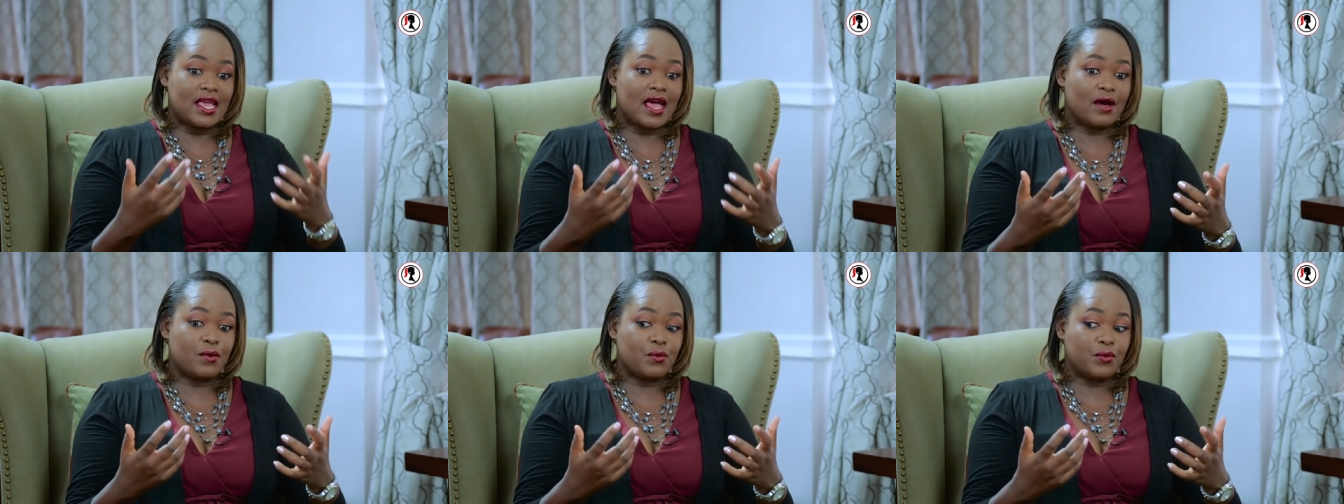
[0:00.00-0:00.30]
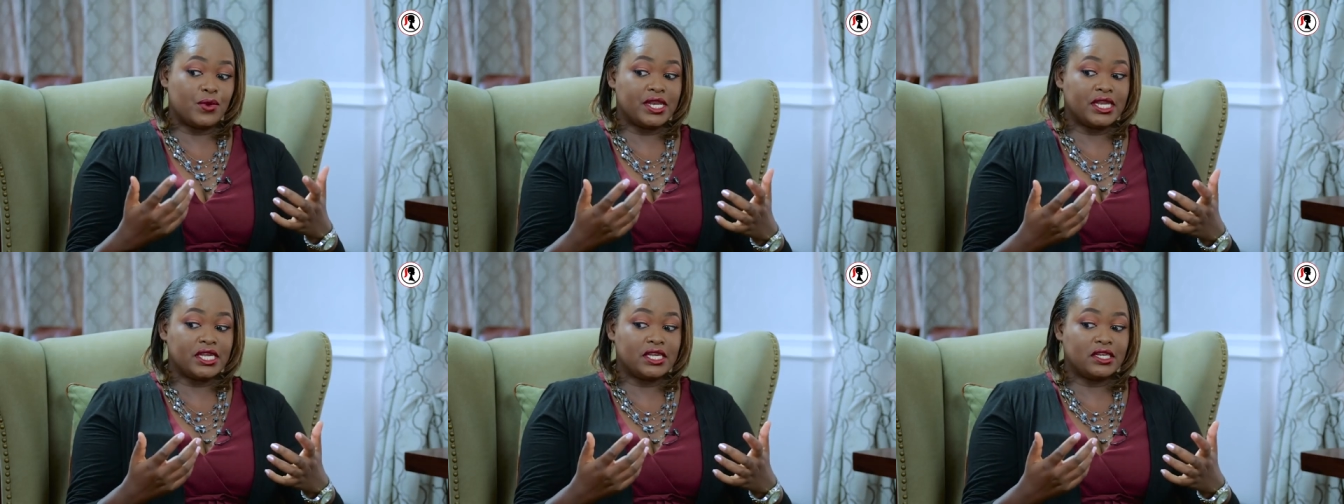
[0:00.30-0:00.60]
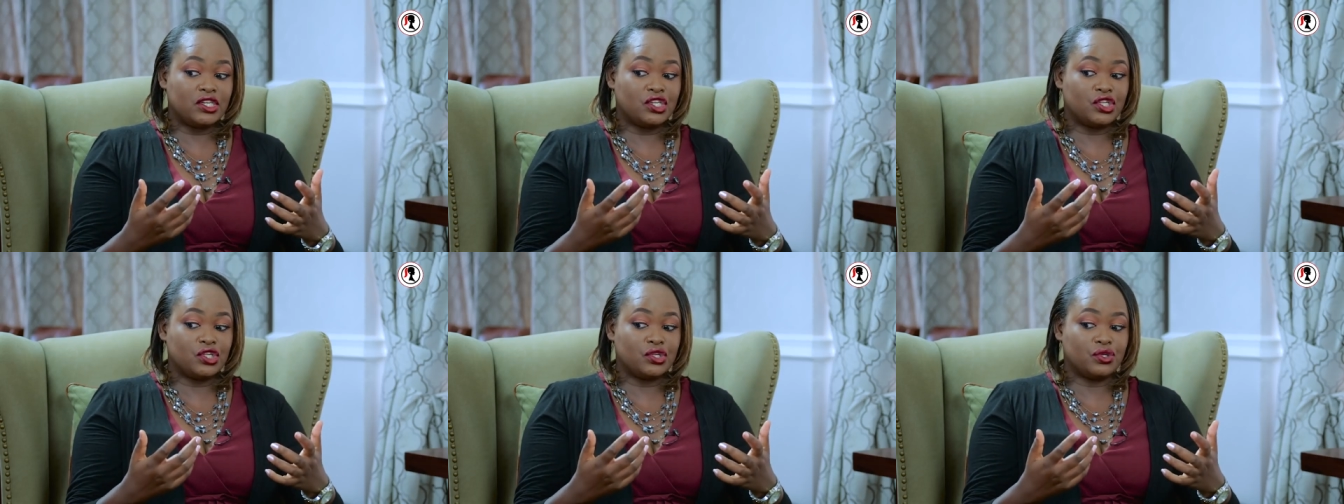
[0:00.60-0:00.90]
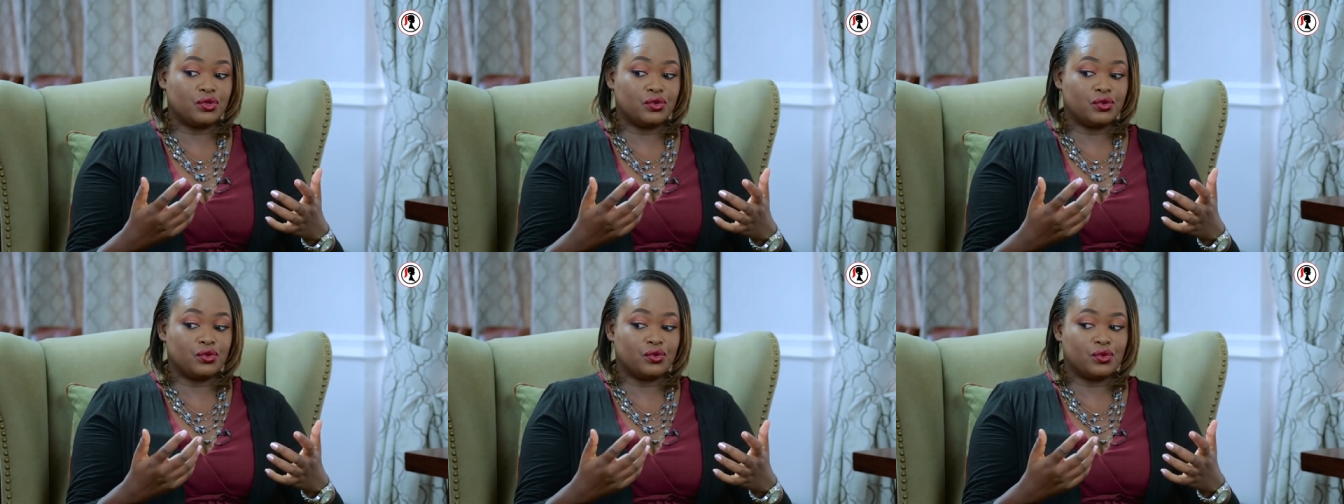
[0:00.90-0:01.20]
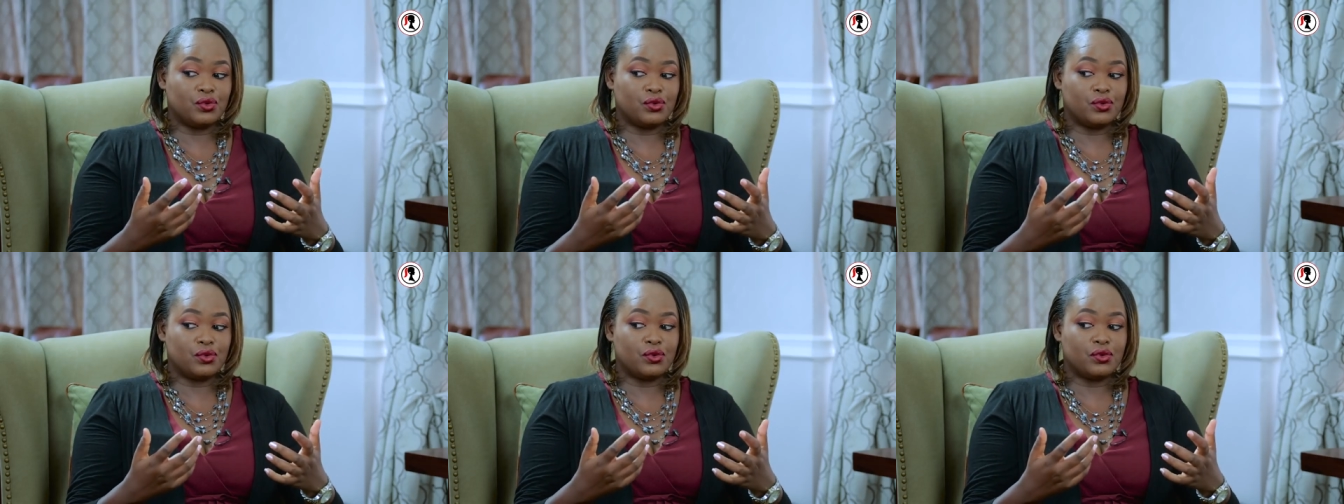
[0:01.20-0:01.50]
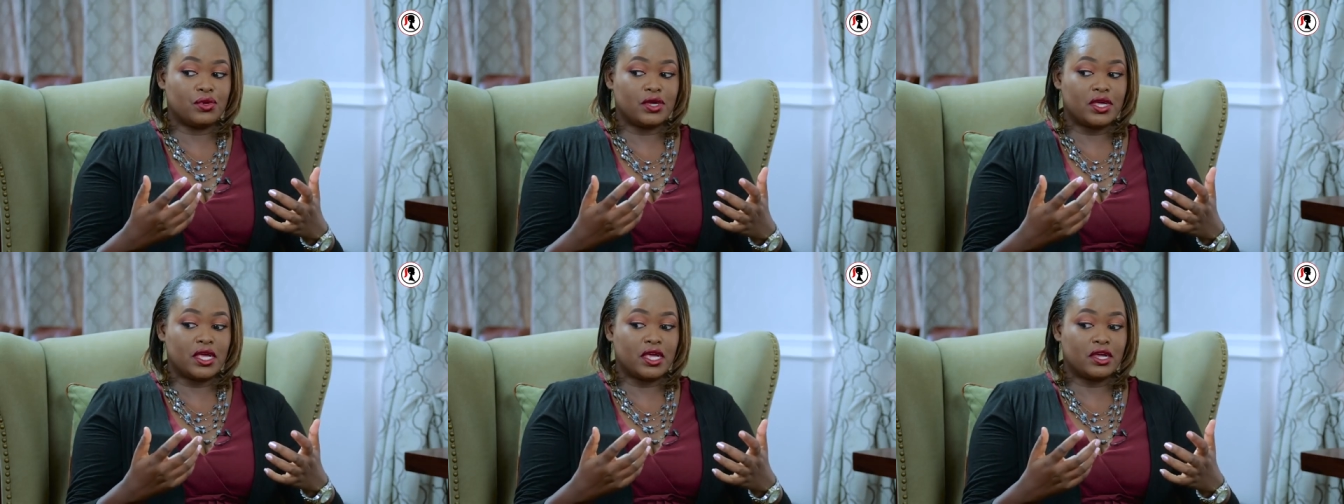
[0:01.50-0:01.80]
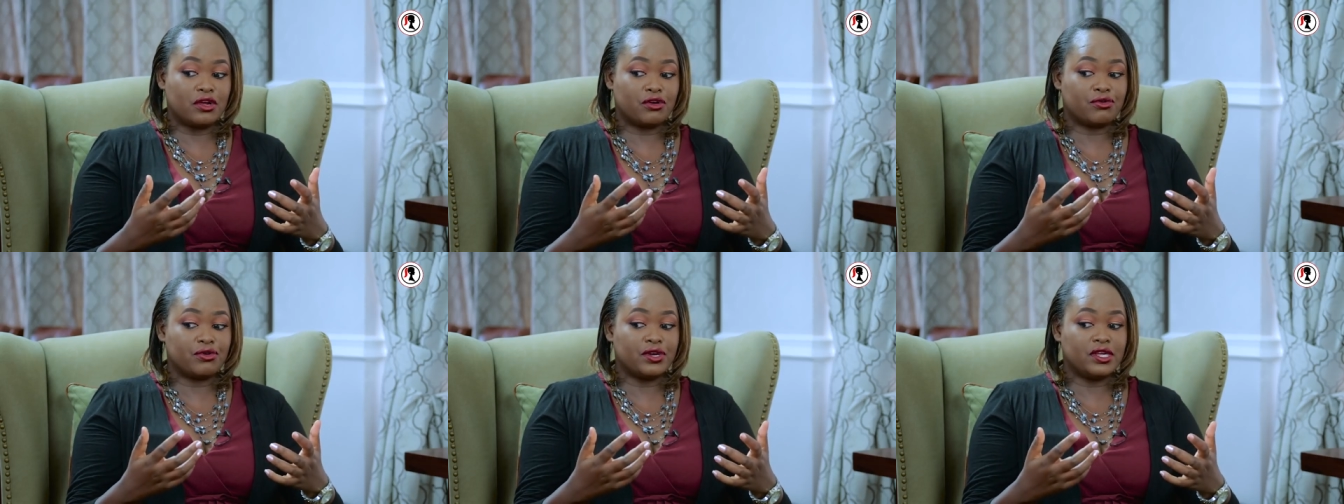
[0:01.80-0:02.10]
yeah, we need to
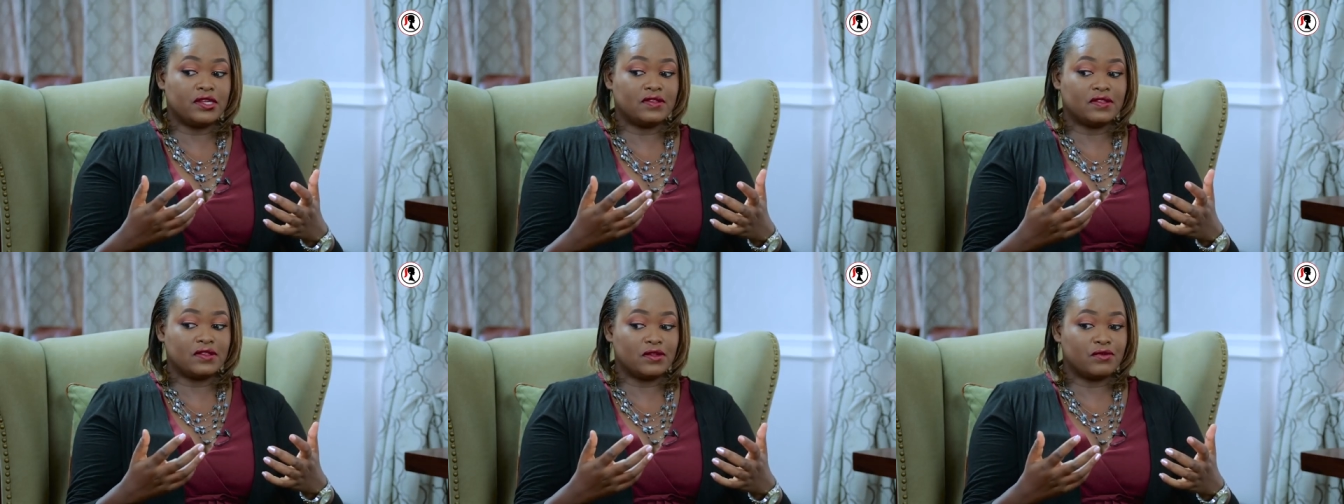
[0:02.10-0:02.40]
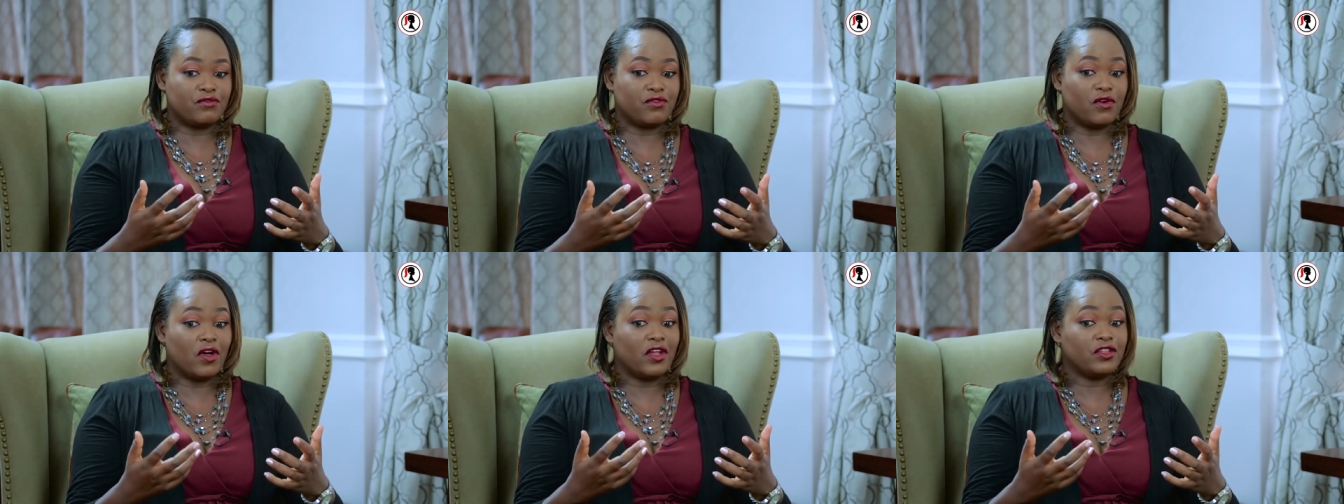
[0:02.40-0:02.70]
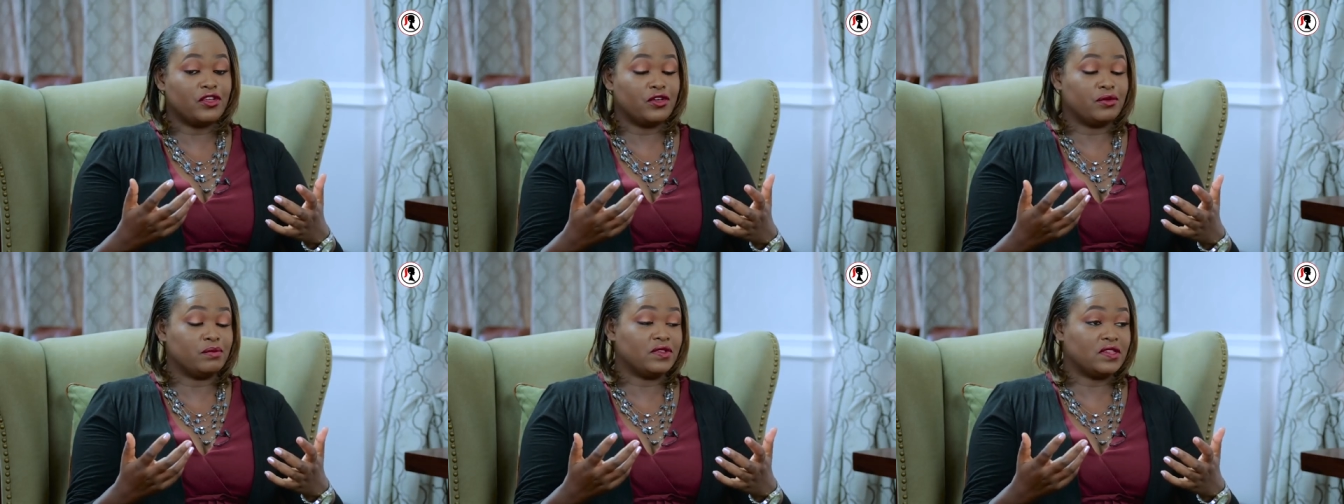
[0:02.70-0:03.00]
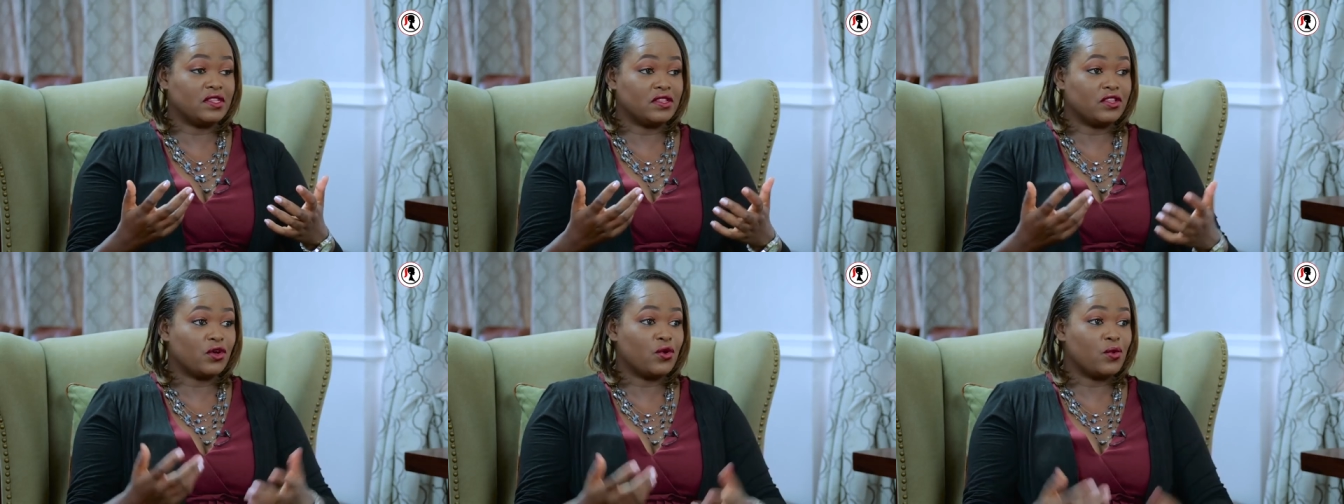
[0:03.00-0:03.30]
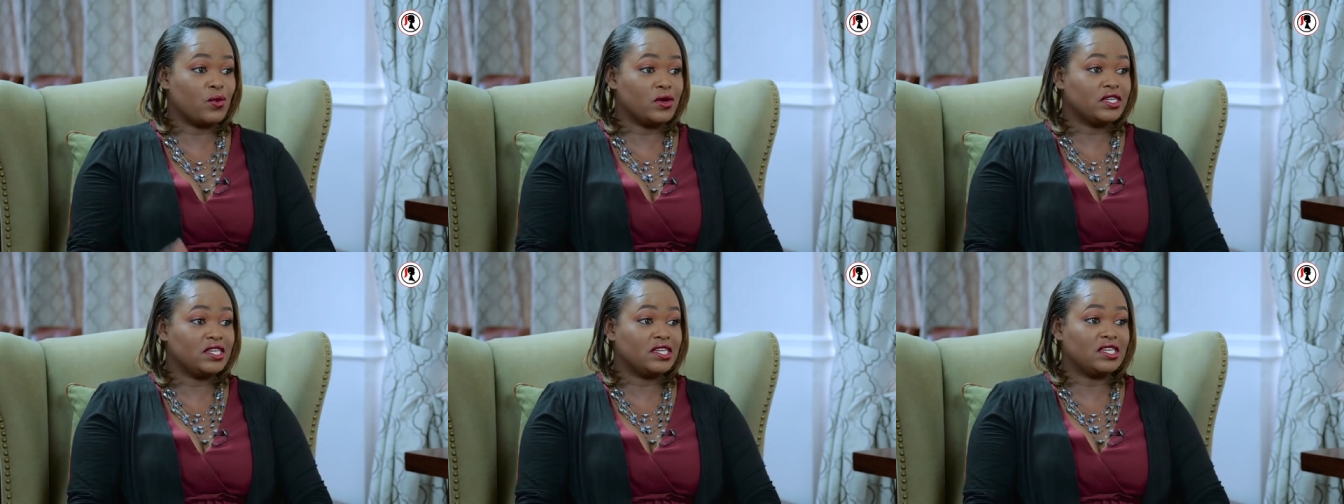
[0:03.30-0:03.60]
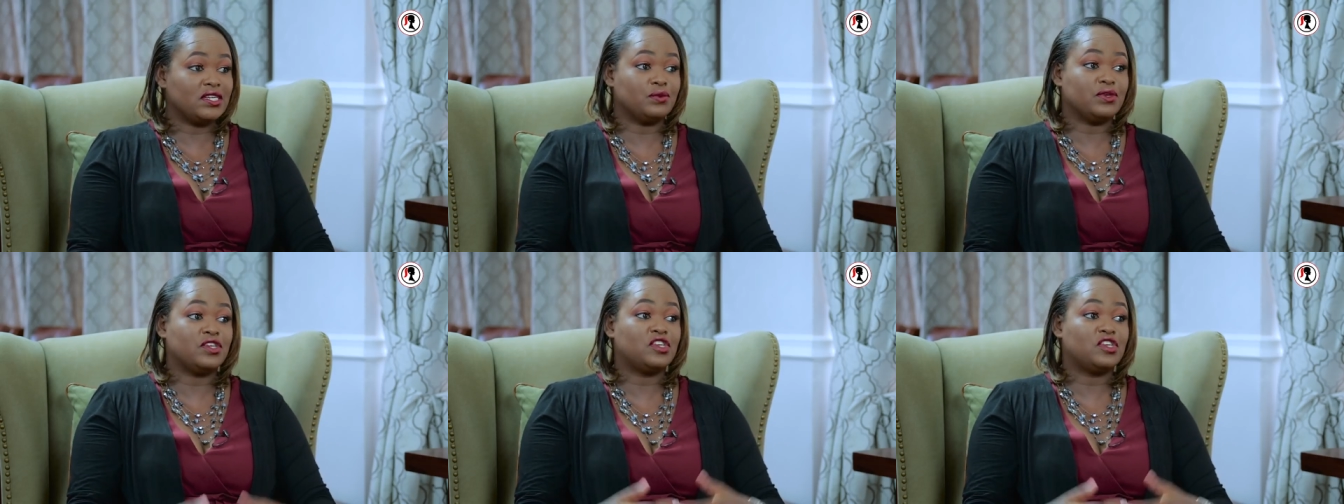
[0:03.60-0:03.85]
increase the volumes and the quantity,